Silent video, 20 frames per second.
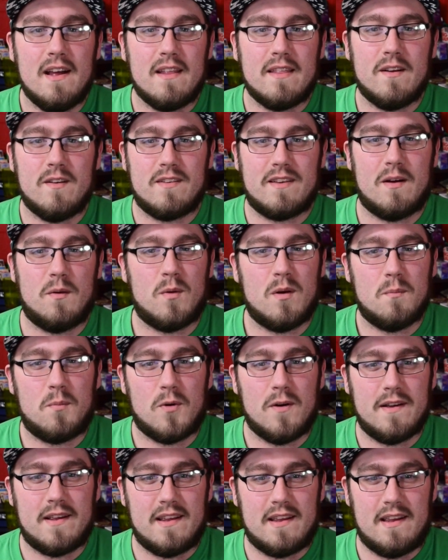There was at one
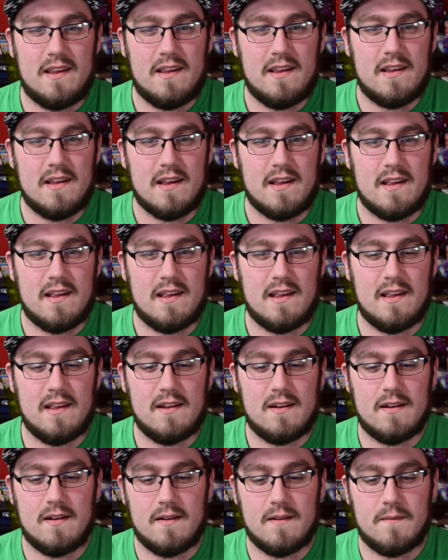point he
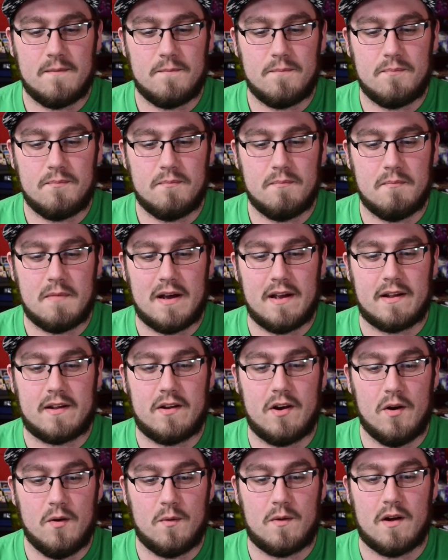hit my
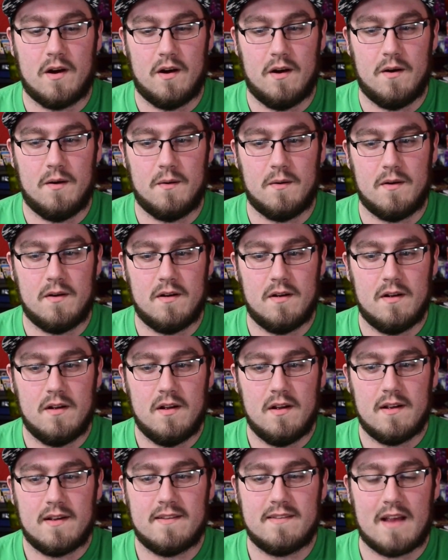Coco,
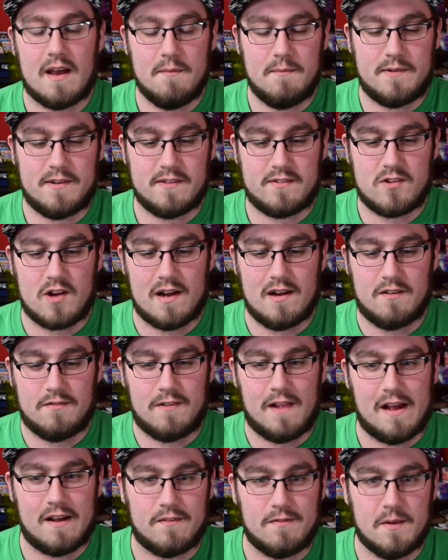because I'm just trying to
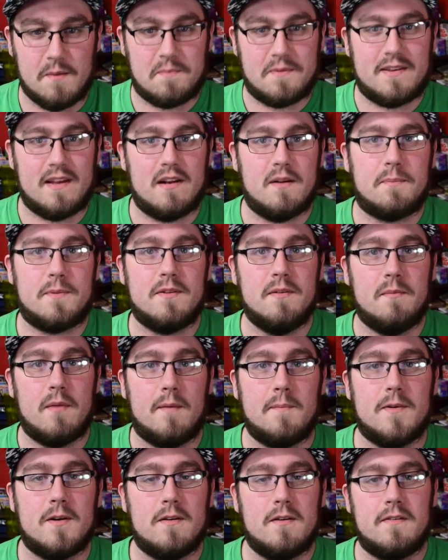flying flip setups and
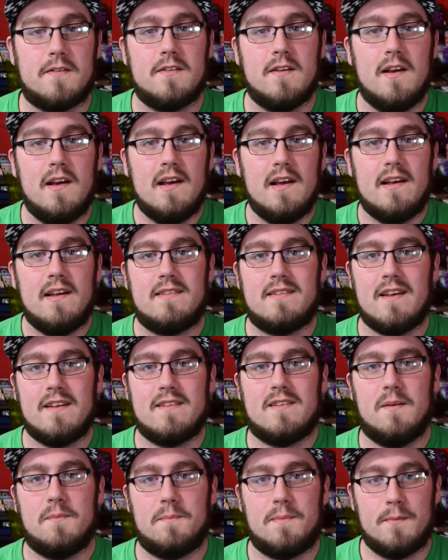numbers. It
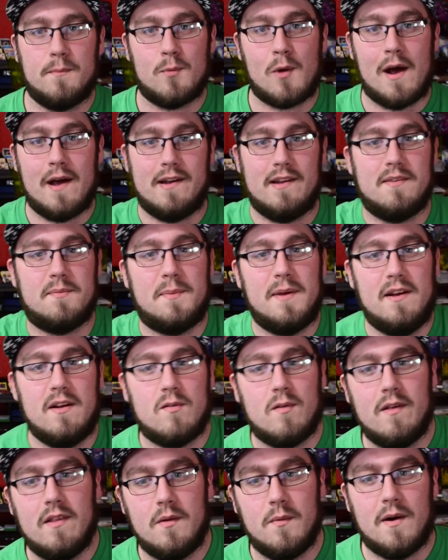sets up Riotous Beating
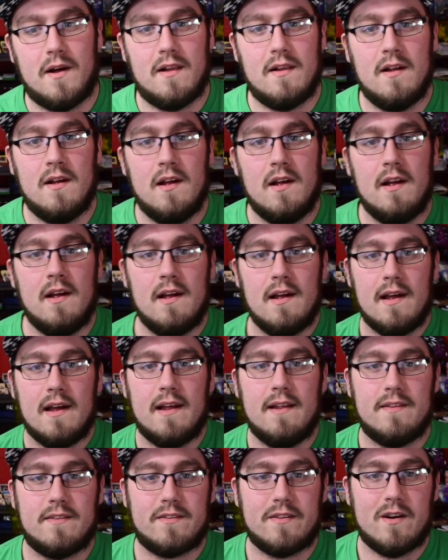really well.
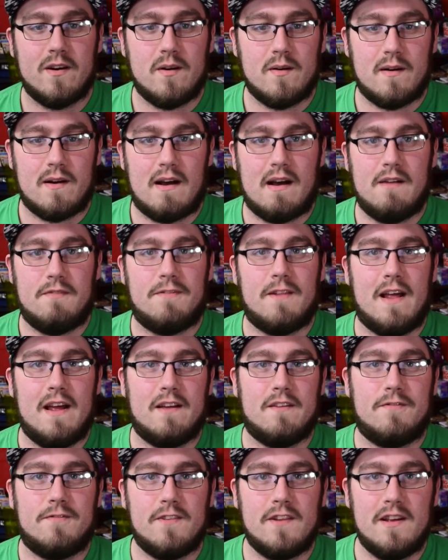And so I
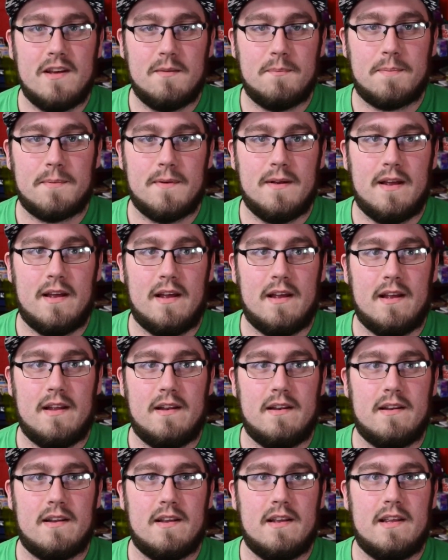flying flip,
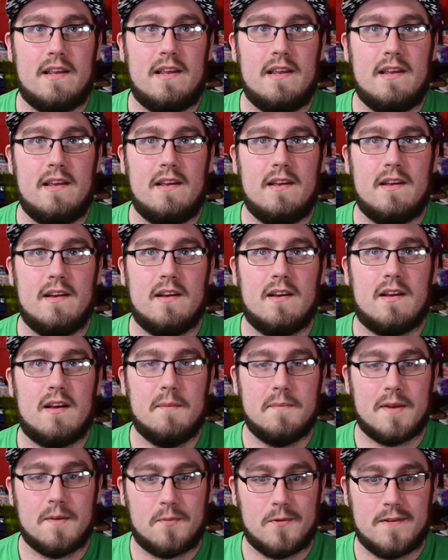and he
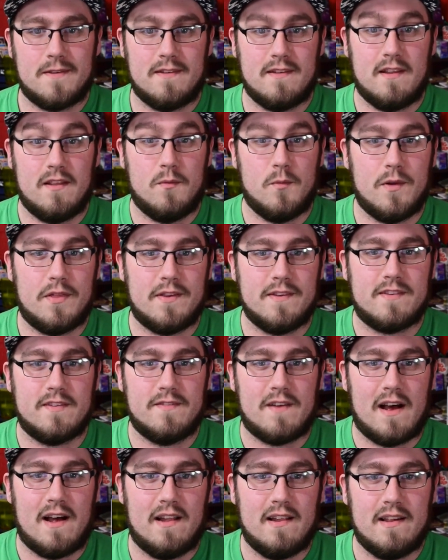comes up with a
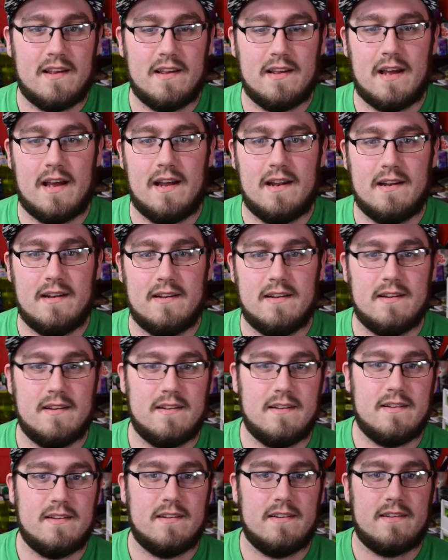Savali and
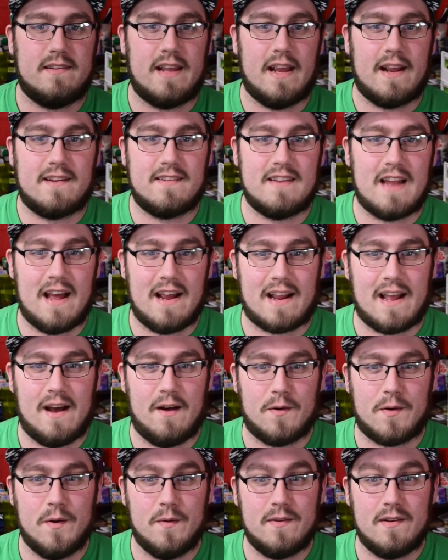takes
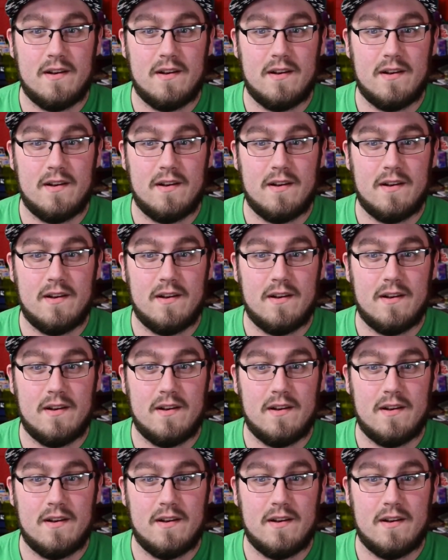knockout,